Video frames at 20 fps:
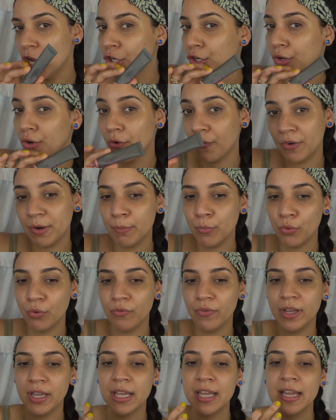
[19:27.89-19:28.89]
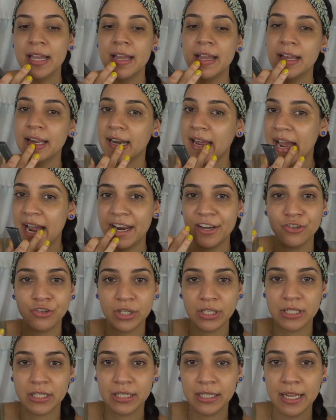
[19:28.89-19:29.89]
you don't remove it, and it
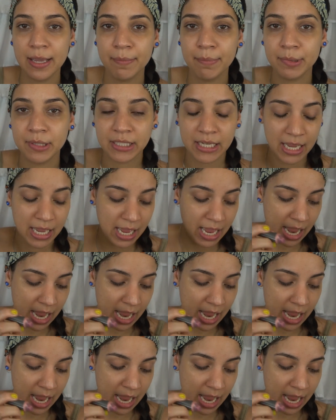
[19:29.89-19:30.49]
hydrates the lips,